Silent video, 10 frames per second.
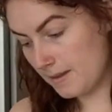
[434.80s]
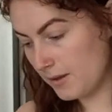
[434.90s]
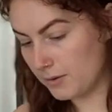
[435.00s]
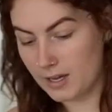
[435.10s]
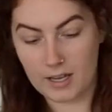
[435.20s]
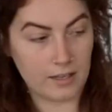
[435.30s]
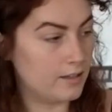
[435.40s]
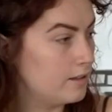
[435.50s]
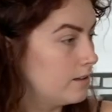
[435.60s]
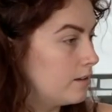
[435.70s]
Okay.
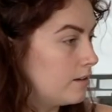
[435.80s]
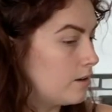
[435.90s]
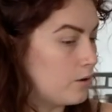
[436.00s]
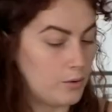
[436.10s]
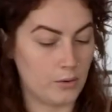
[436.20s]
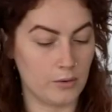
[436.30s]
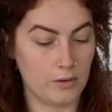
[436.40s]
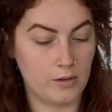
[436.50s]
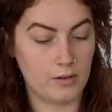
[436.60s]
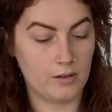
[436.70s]
Ooh.
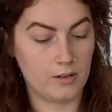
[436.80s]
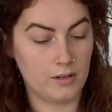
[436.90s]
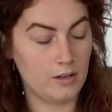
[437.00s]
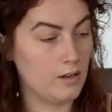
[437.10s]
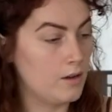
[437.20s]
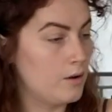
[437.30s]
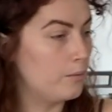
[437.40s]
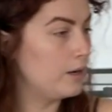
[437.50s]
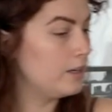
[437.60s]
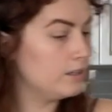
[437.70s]

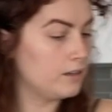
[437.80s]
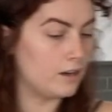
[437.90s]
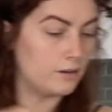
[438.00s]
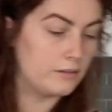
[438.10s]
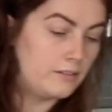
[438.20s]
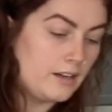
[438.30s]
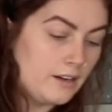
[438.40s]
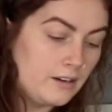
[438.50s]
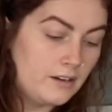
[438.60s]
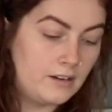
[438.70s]
Where? Oh, there.